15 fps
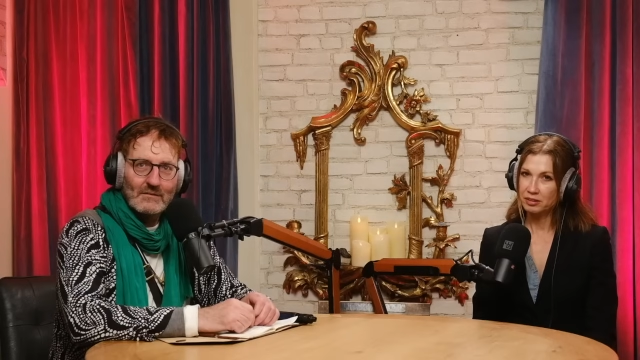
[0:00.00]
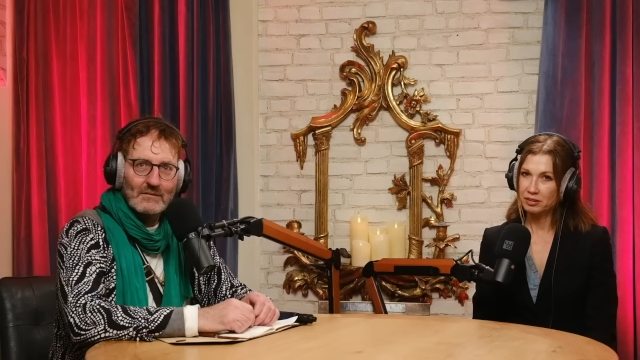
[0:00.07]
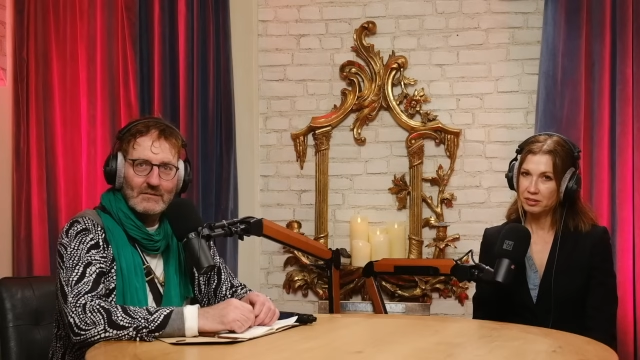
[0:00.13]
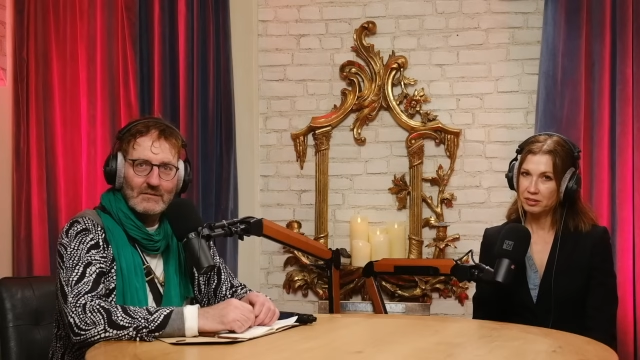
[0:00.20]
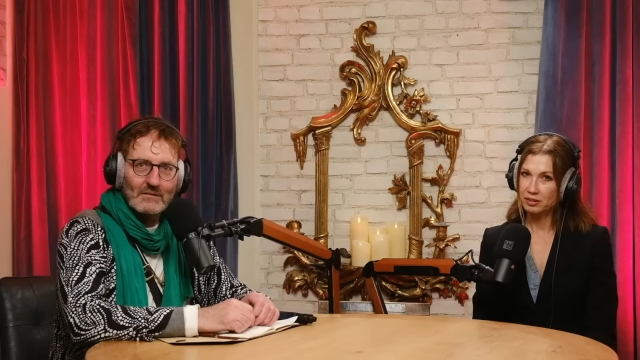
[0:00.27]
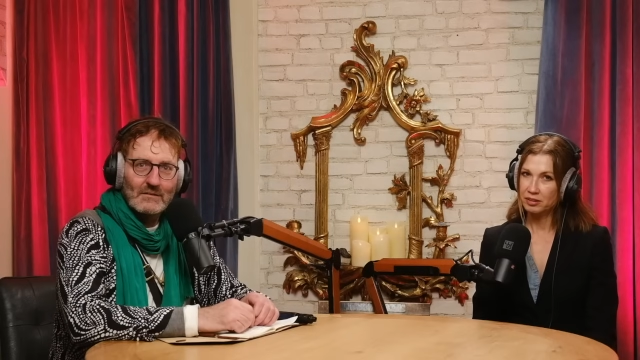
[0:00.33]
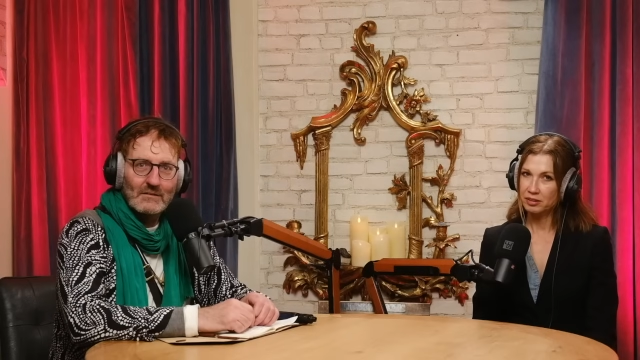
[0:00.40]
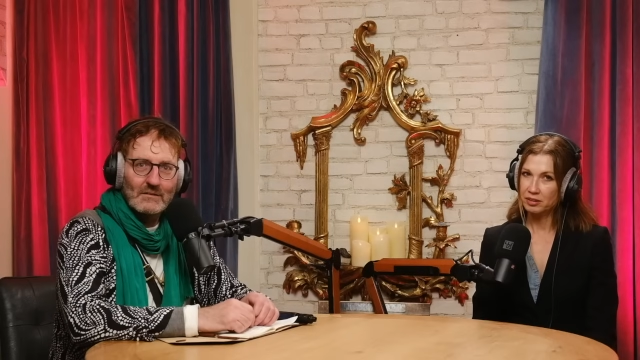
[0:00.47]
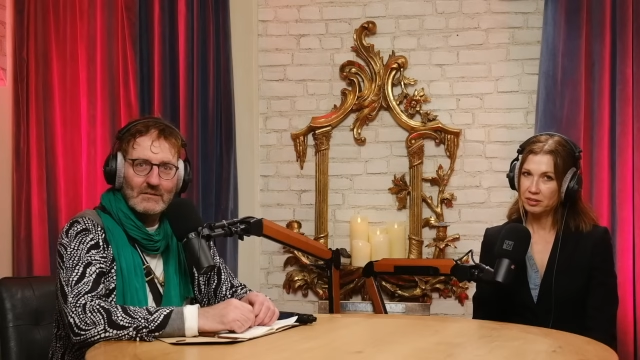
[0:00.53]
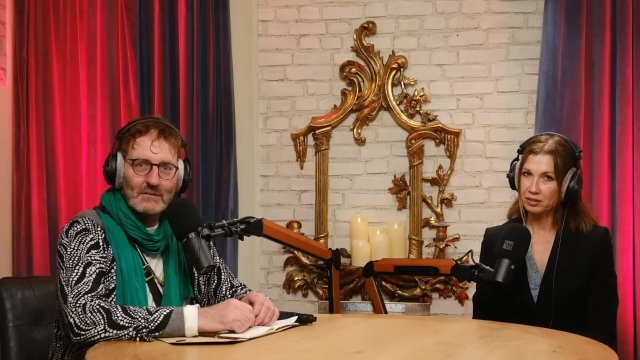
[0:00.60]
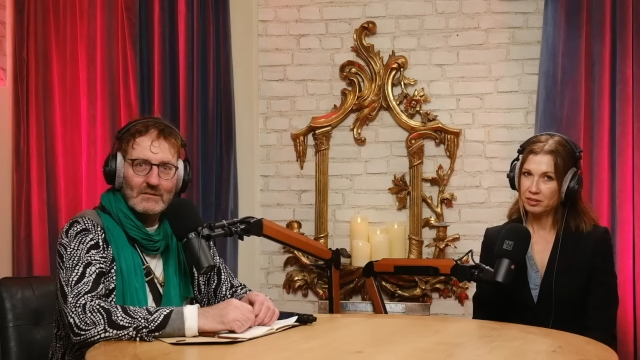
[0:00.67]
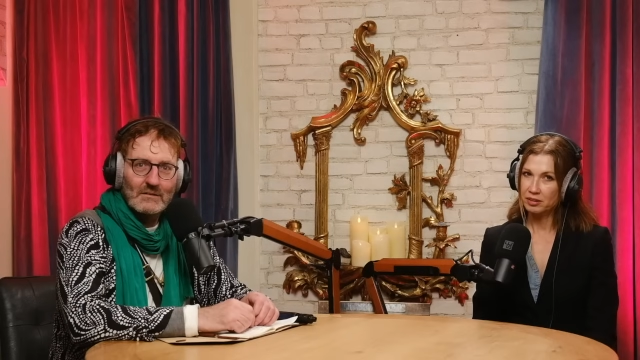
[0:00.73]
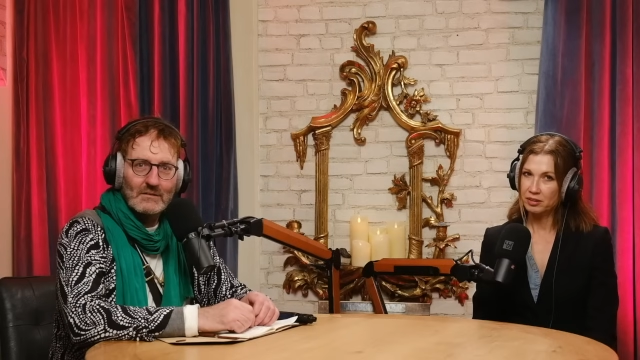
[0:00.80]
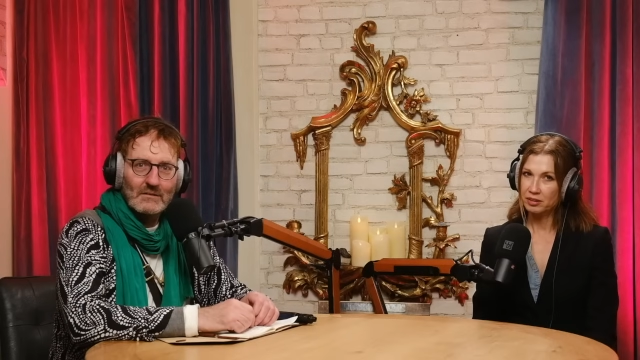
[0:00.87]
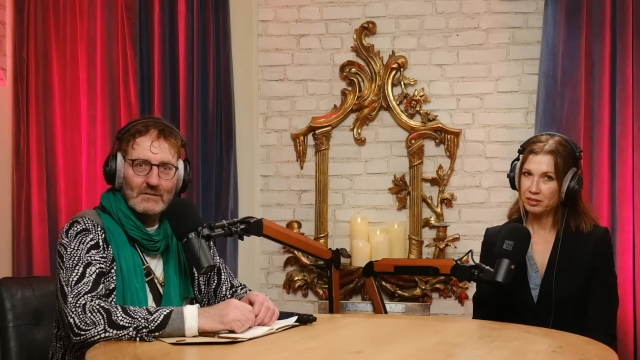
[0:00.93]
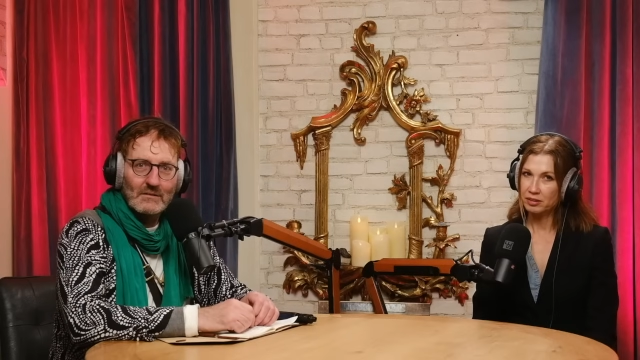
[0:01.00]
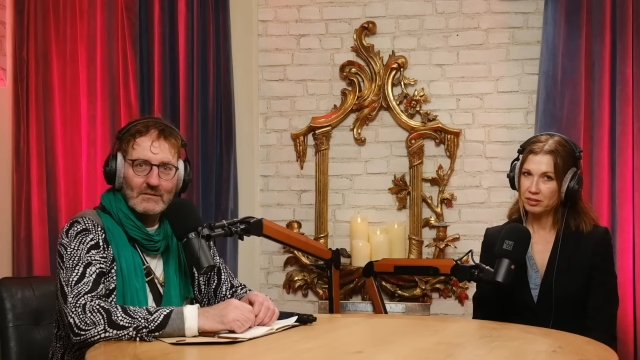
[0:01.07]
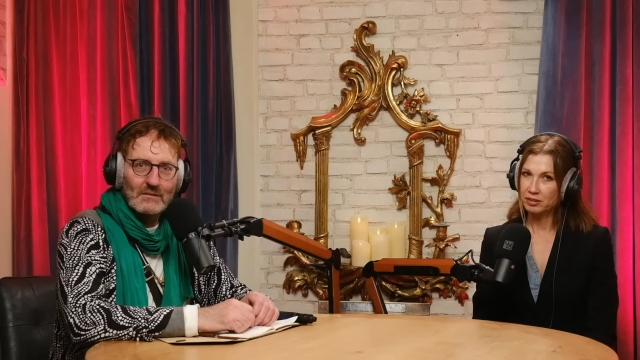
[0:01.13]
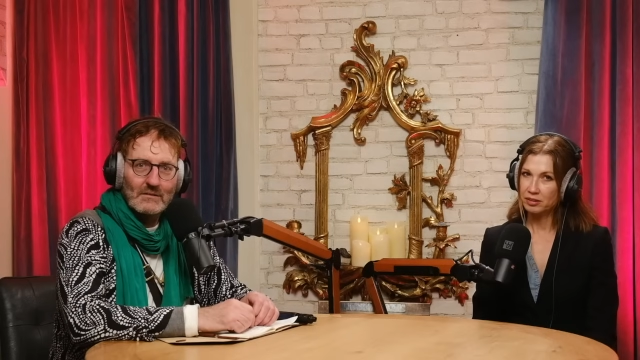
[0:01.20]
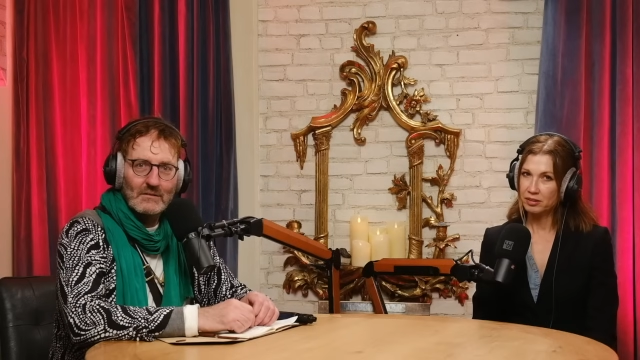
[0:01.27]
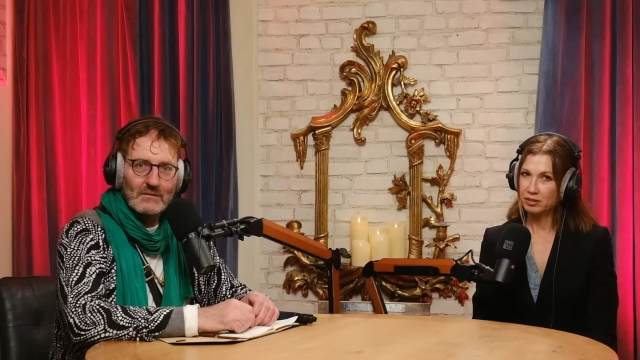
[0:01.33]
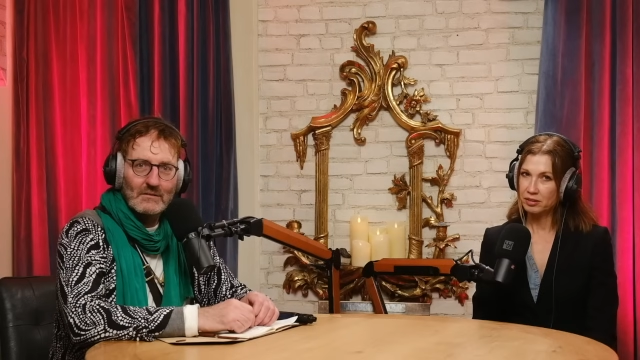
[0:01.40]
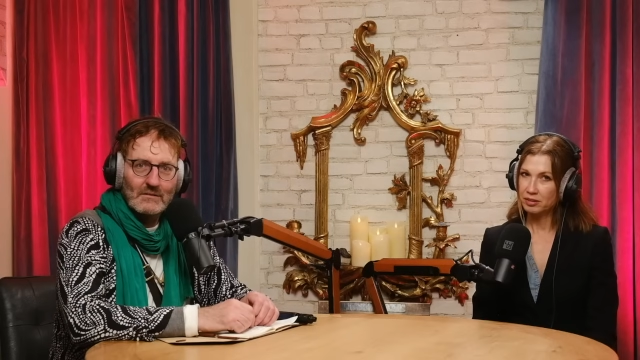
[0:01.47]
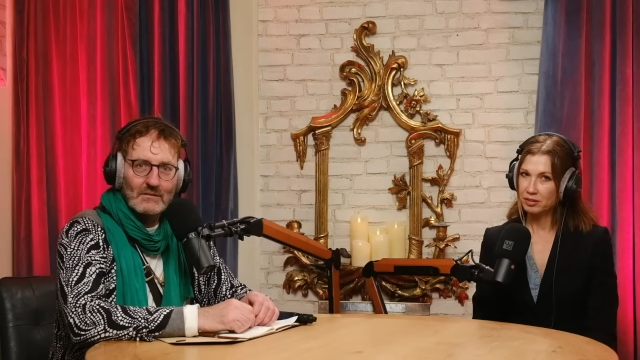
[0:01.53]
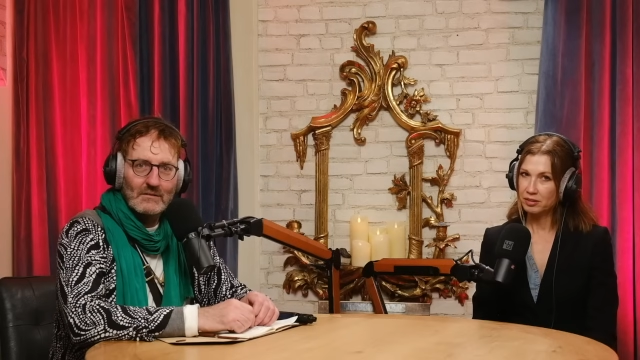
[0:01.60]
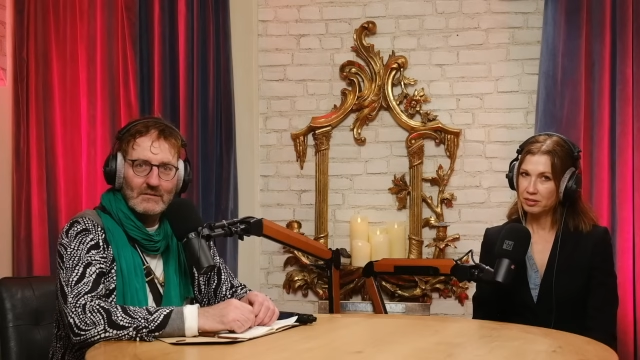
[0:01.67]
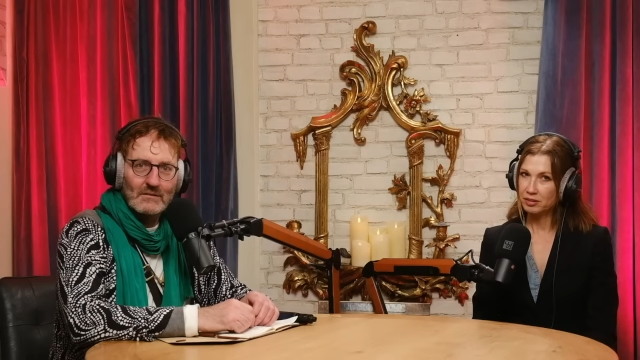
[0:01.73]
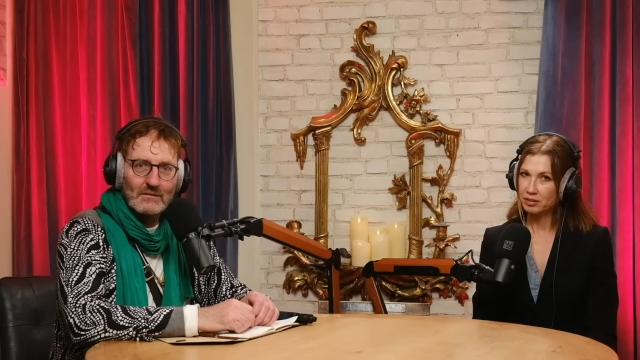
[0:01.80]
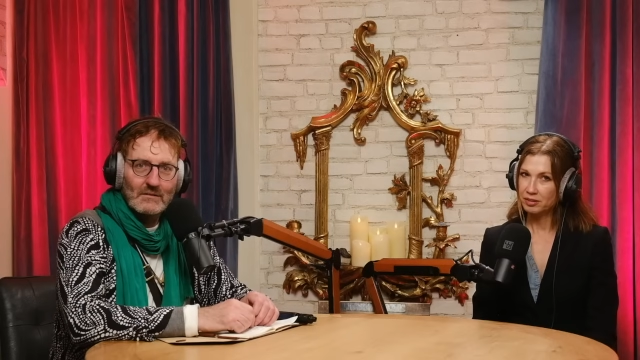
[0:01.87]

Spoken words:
No one is speaking in this clip.